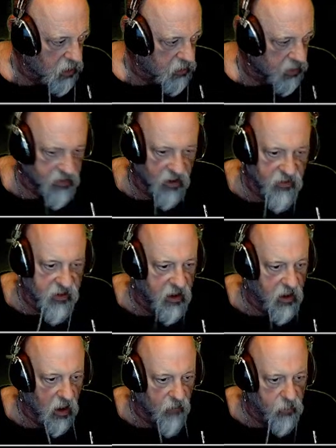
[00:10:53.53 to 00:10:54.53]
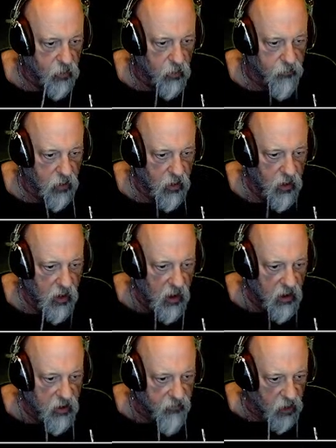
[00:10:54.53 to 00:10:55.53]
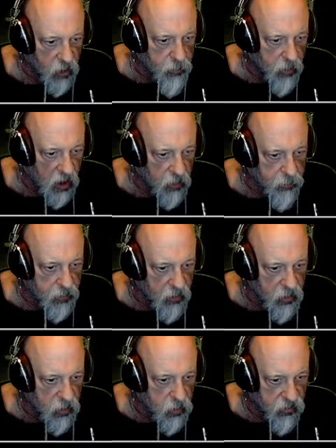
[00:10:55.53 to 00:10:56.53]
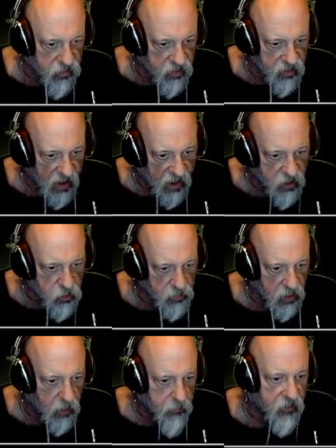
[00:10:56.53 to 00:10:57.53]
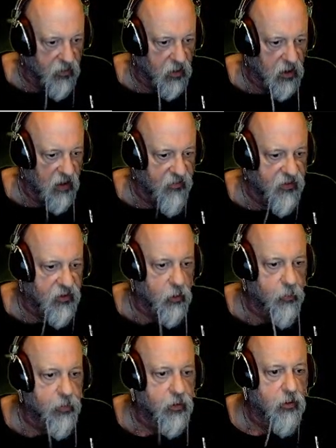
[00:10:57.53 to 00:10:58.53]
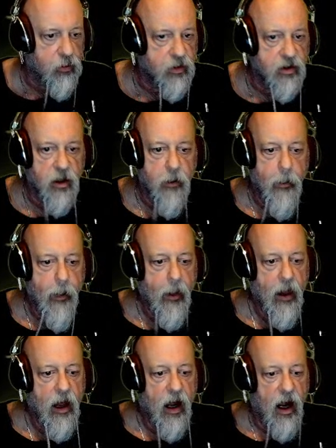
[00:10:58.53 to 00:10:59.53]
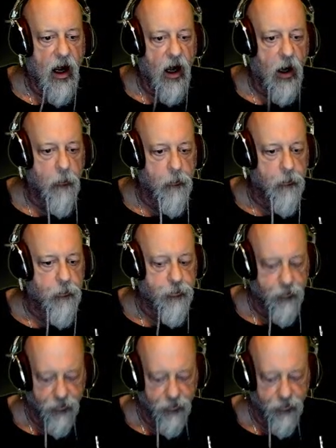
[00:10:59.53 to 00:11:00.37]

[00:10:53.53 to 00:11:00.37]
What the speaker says: it does cover it over. The very bottom there, you can see the actual names of the glyphs that are produced. So